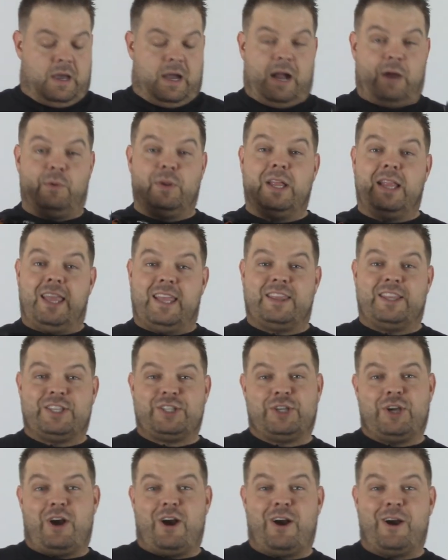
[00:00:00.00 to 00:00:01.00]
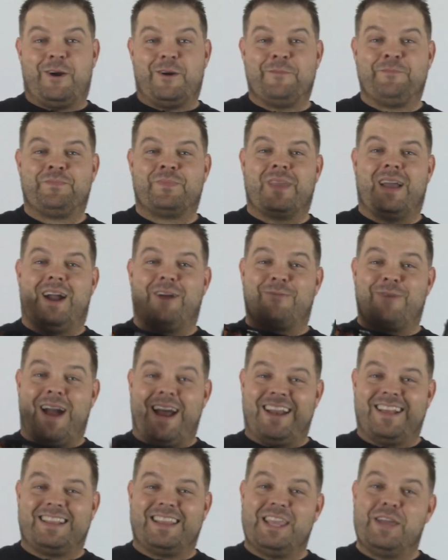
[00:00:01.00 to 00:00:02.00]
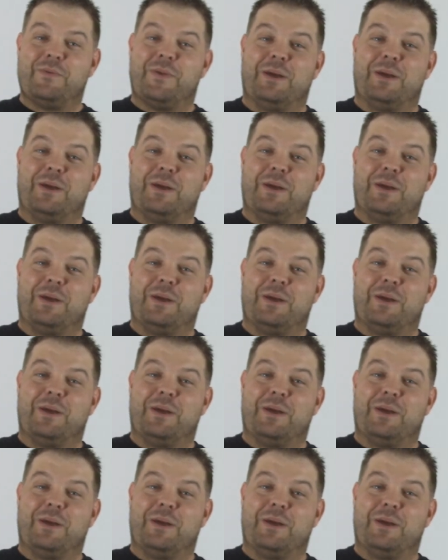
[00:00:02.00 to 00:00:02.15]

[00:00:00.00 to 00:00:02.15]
I really like this car. Ironically,